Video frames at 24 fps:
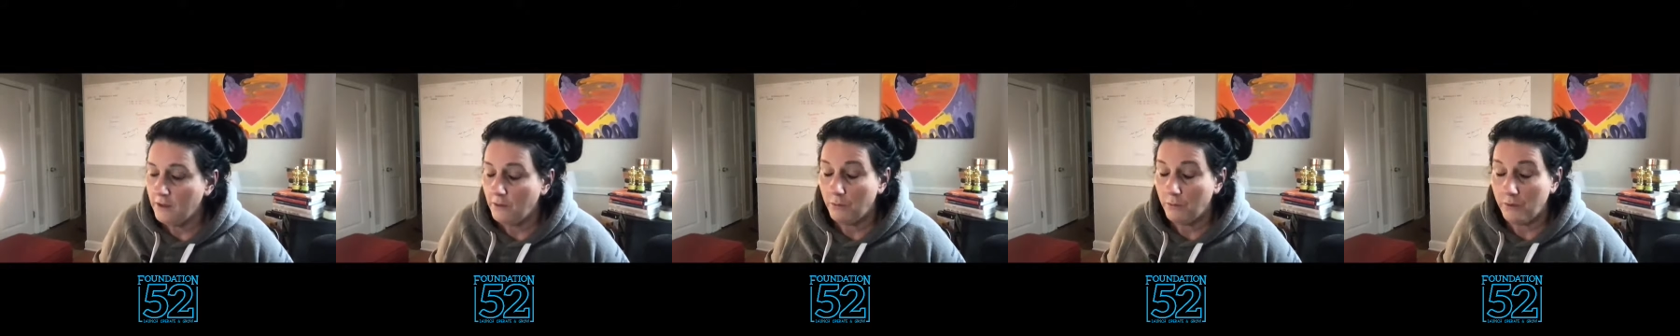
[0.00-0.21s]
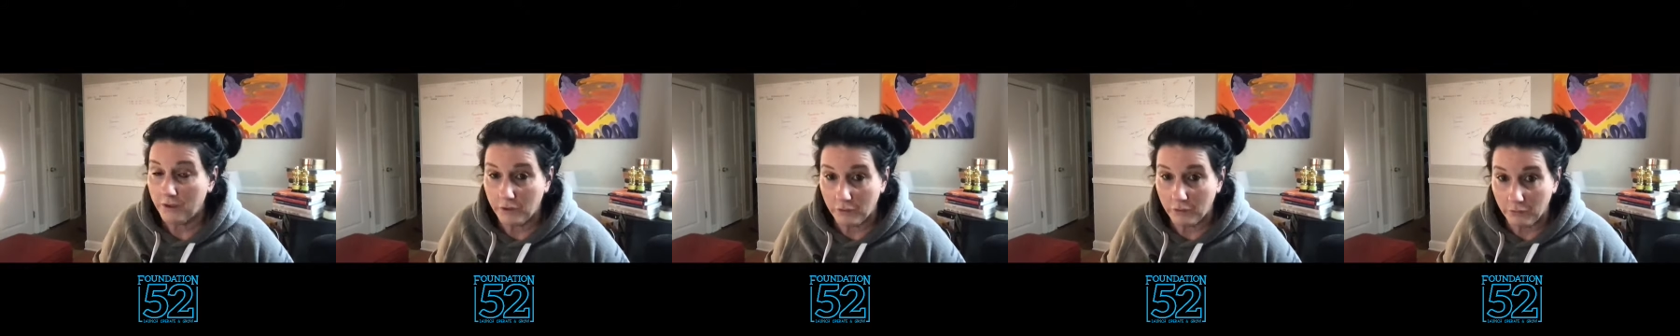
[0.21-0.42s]

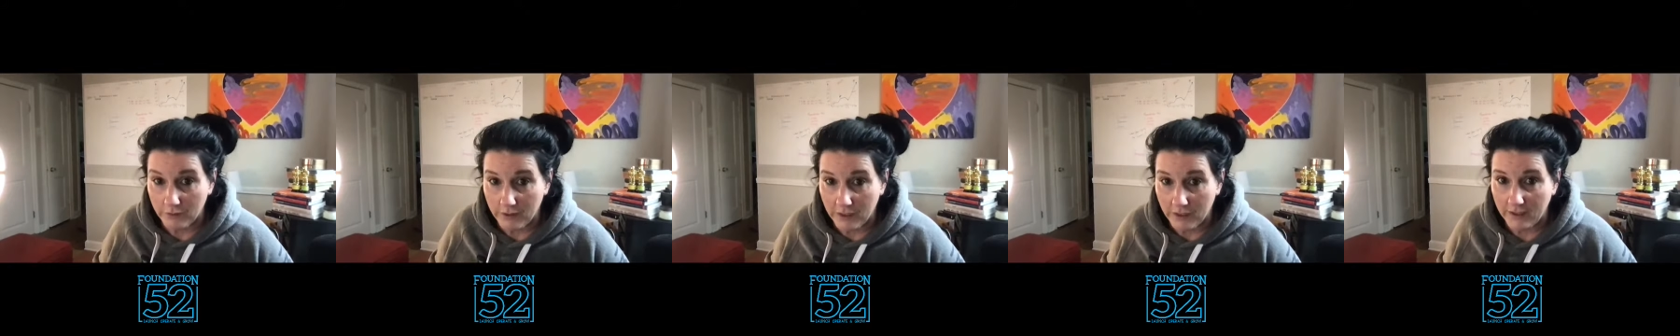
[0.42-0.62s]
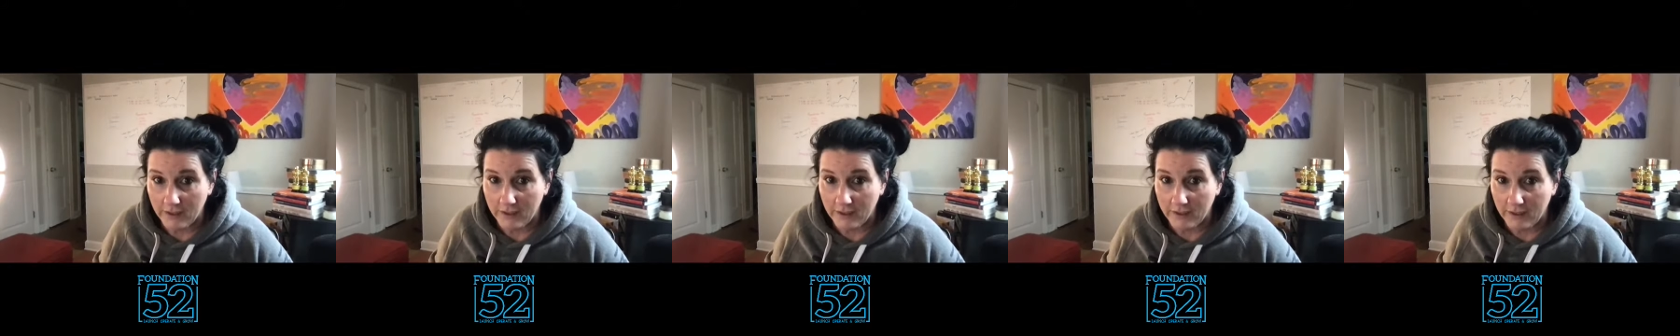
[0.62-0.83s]
We
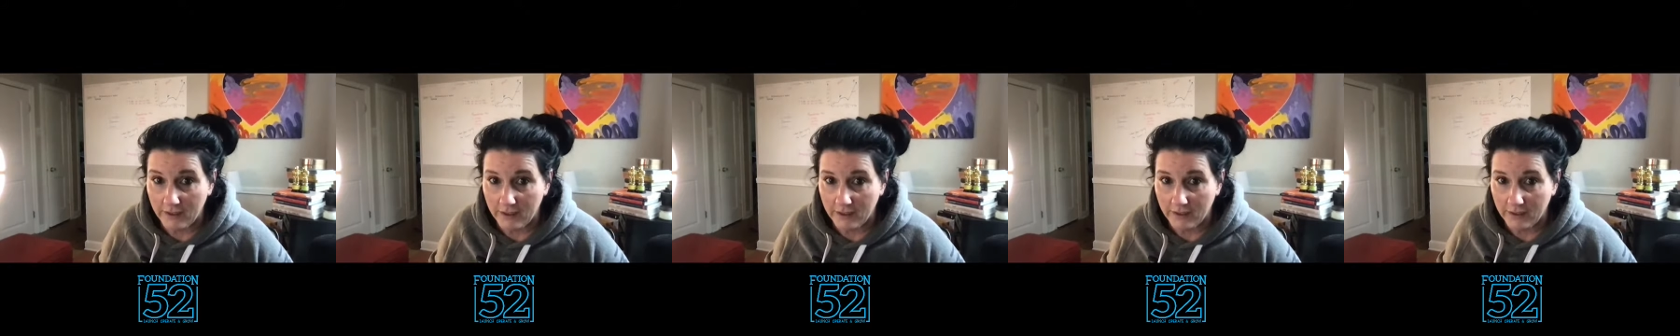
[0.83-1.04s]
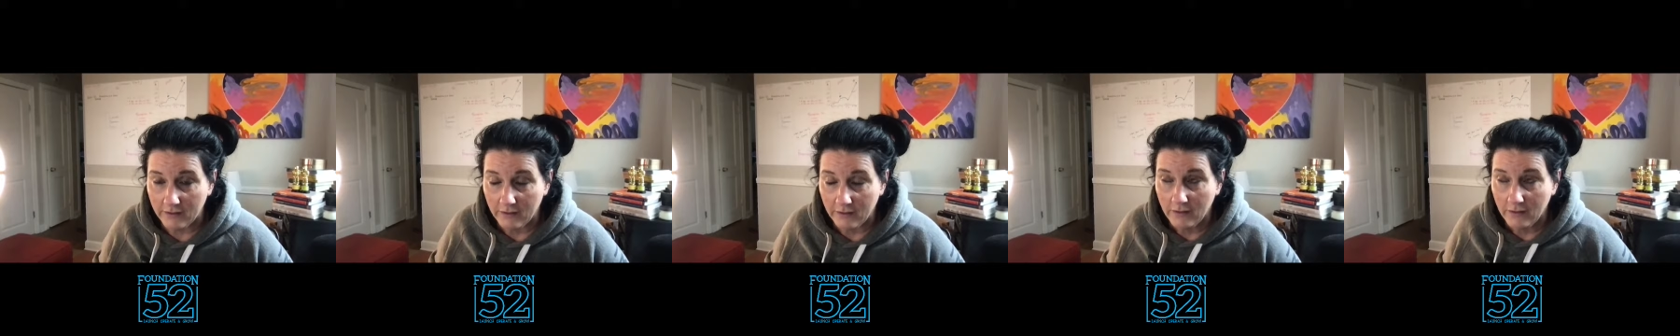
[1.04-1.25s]
created
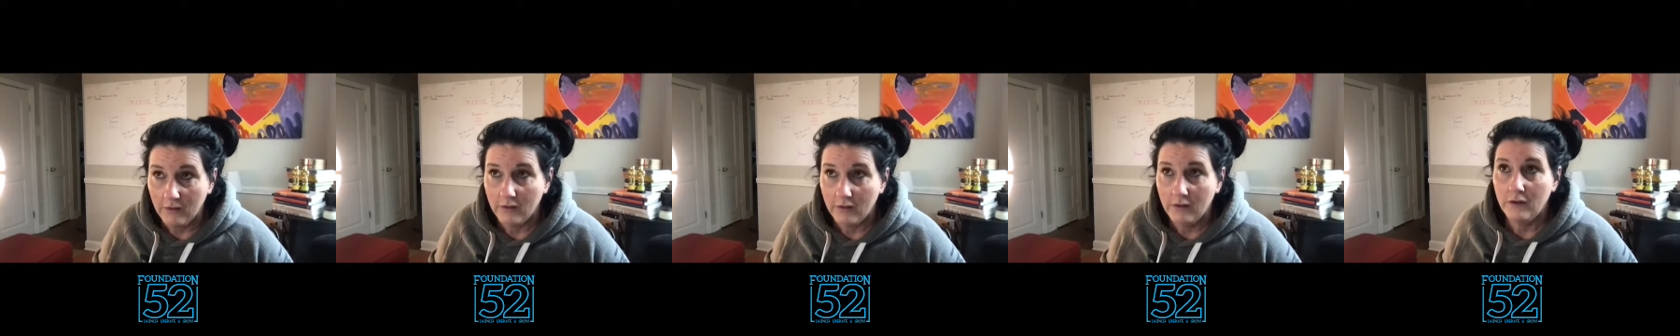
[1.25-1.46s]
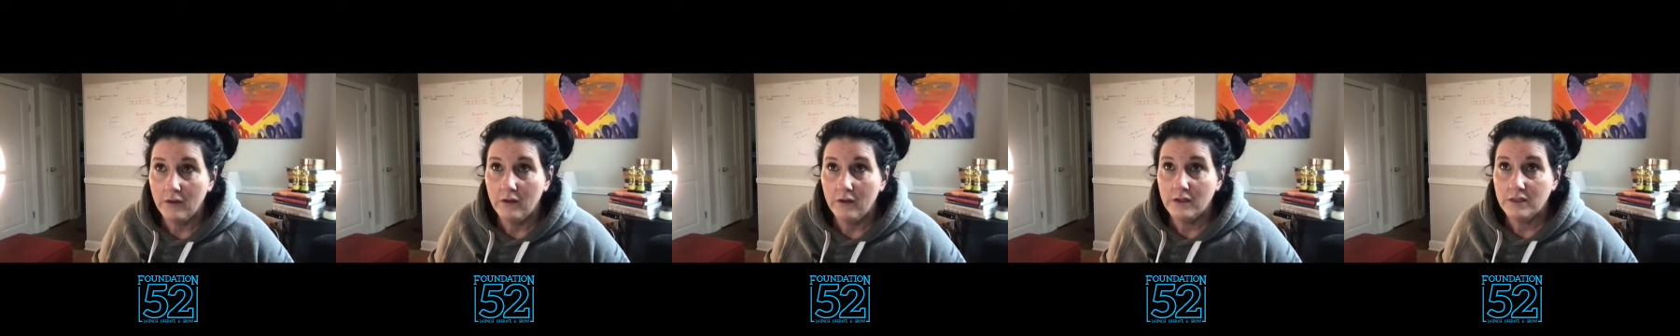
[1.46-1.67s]
it
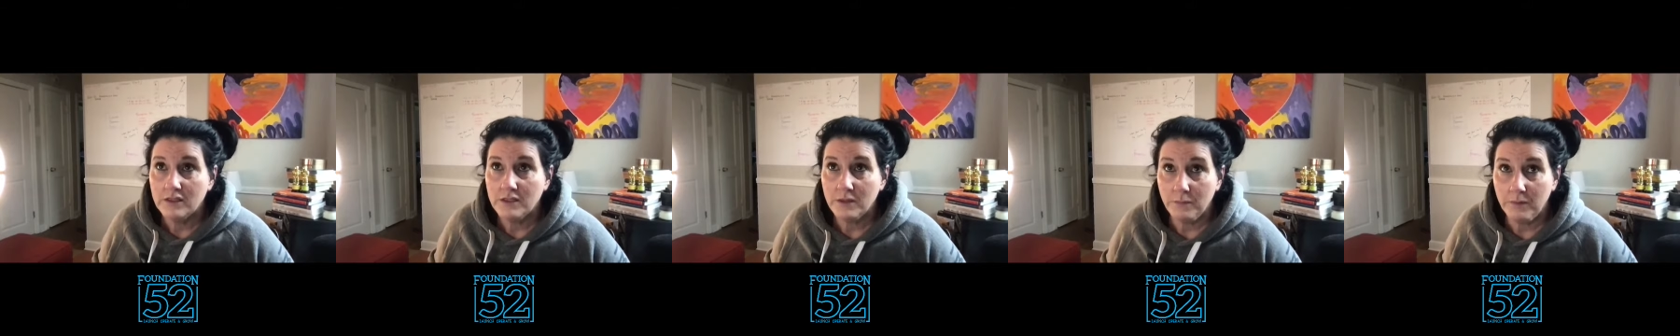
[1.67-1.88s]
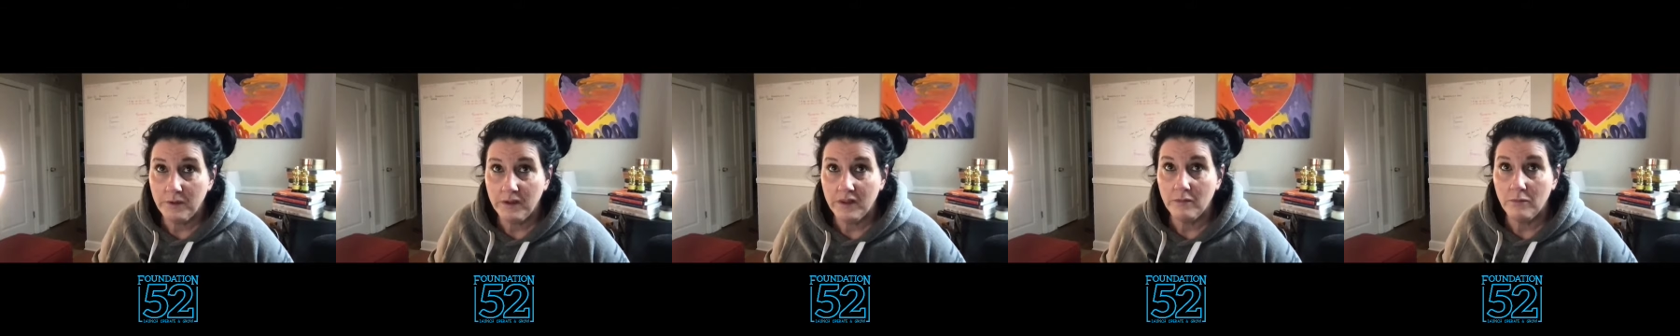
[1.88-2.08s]

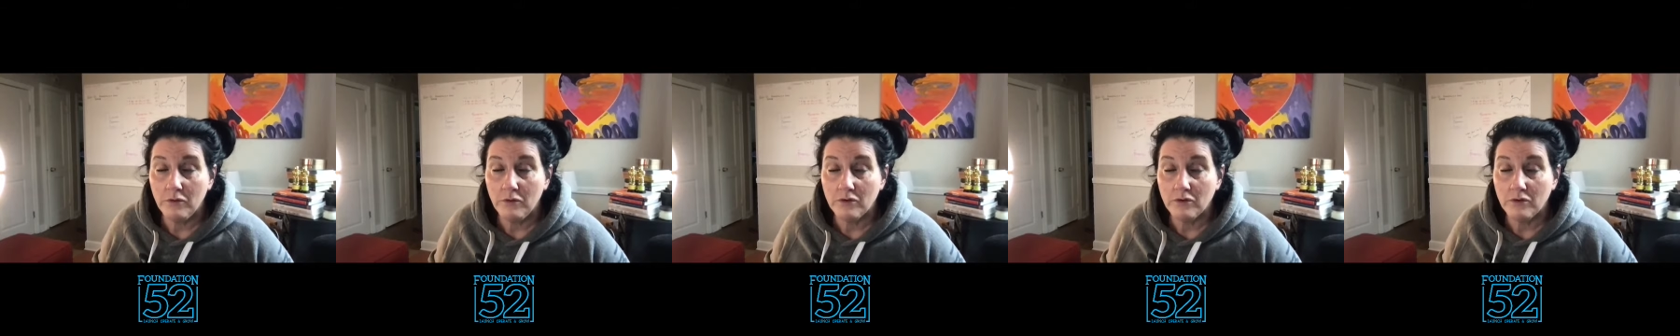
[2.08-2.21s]
to be the